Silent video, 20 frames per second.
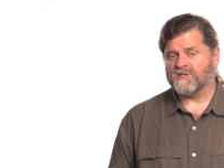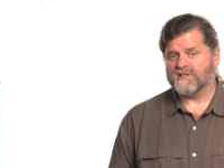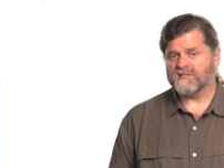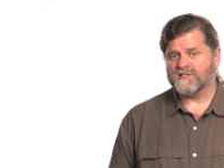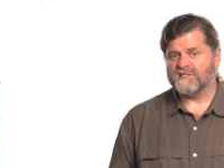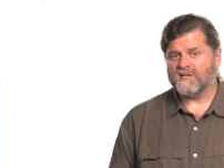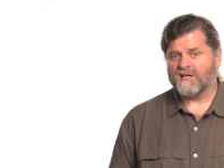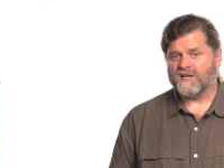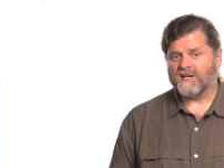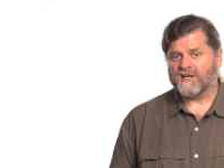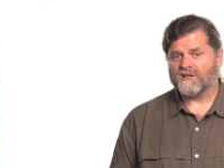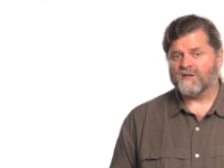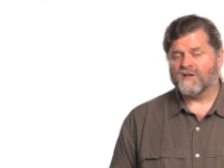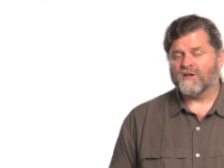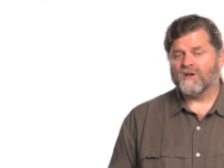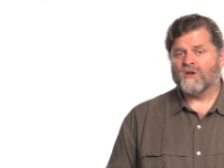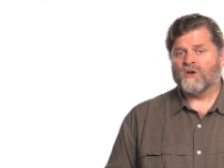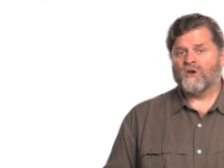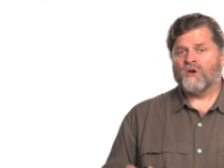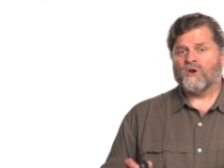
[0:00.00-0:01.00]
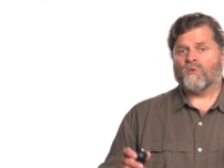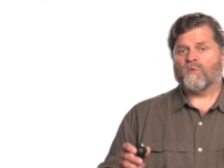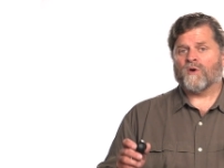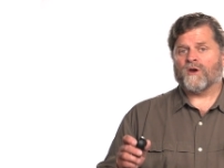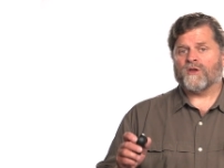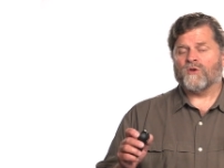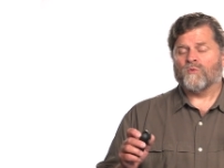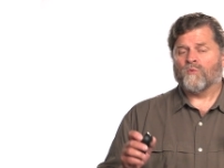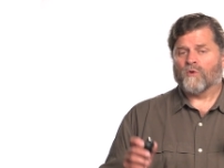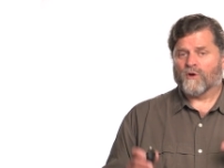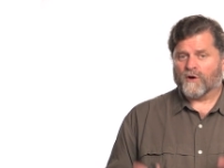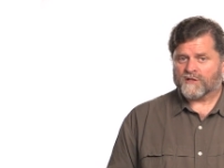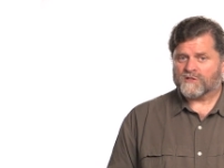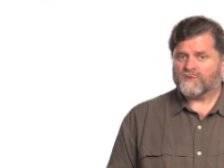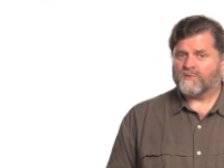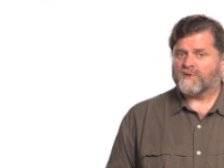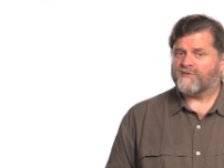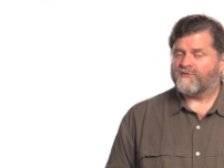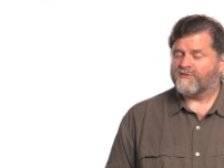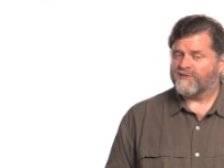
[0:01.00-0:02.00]
just did, where you worked
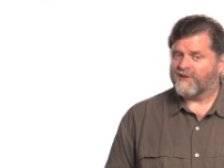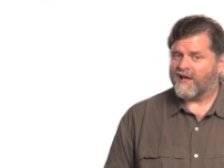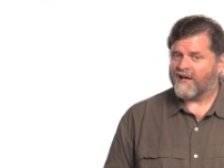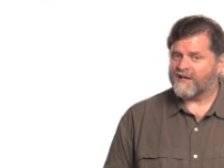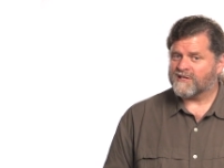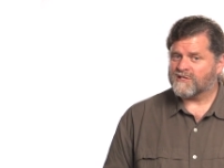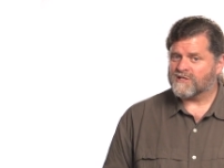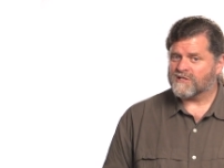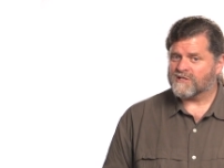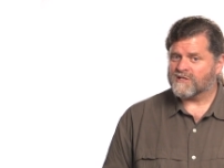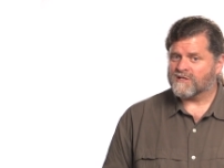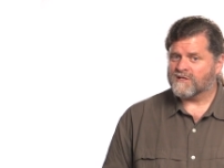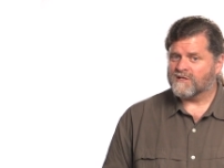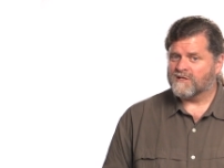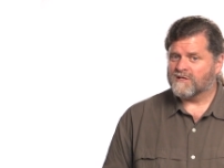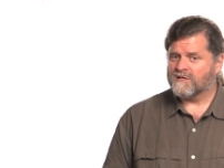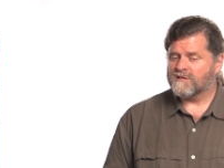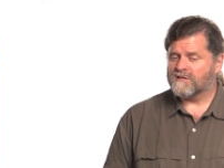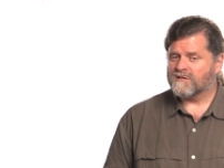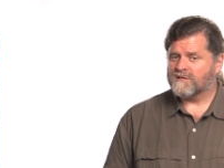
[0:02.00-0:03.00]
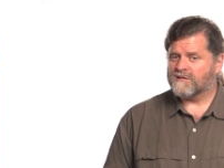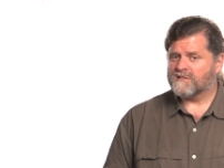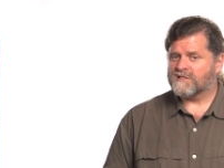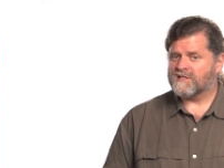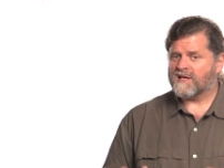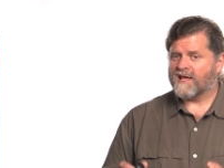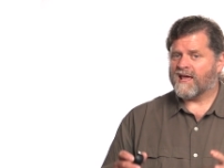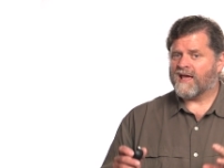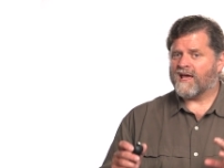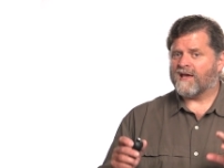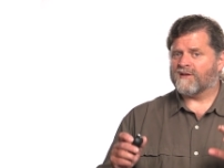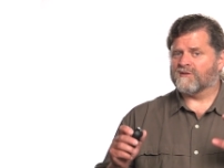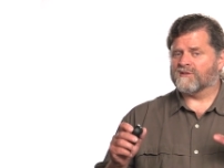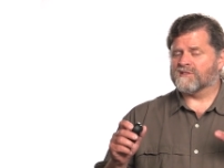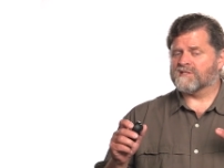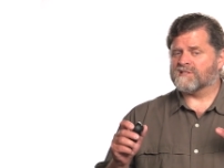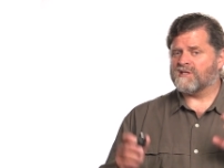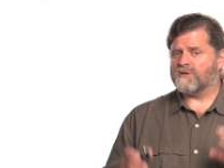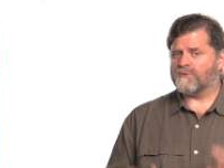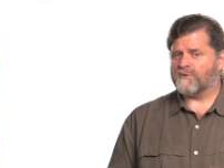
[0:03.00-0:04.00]
with Flush to handle
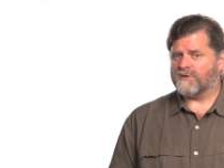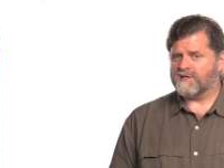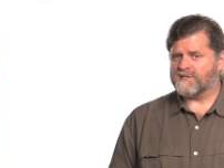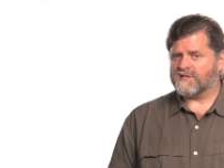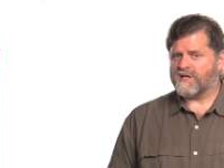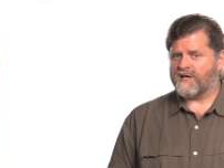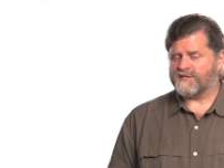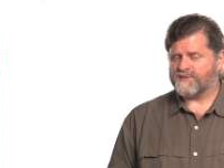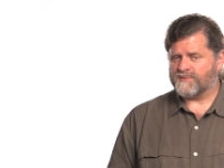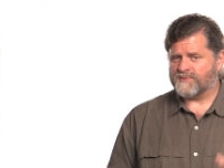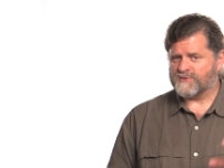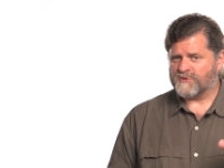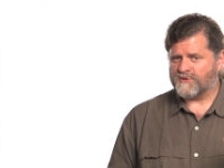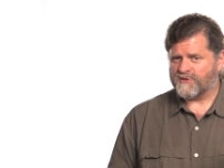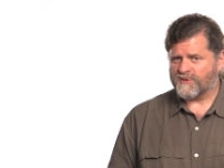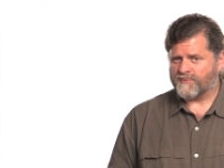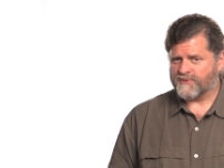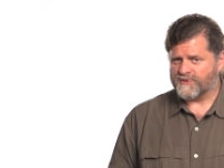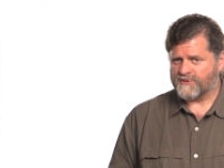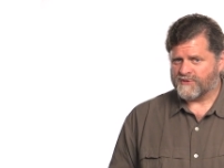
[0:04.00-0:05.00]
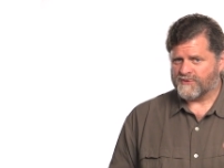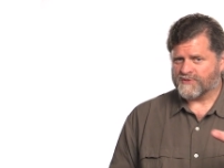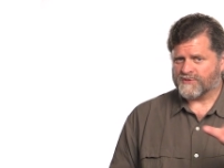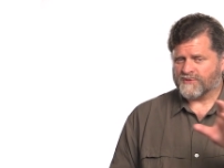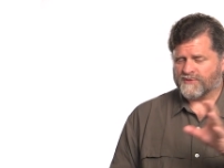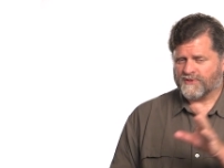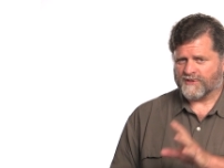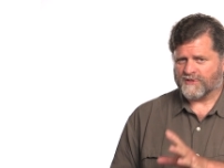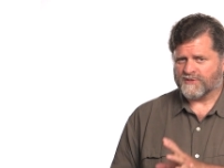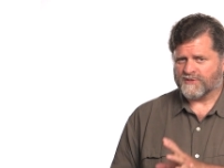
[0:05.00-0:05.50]
synchronization between a producer and a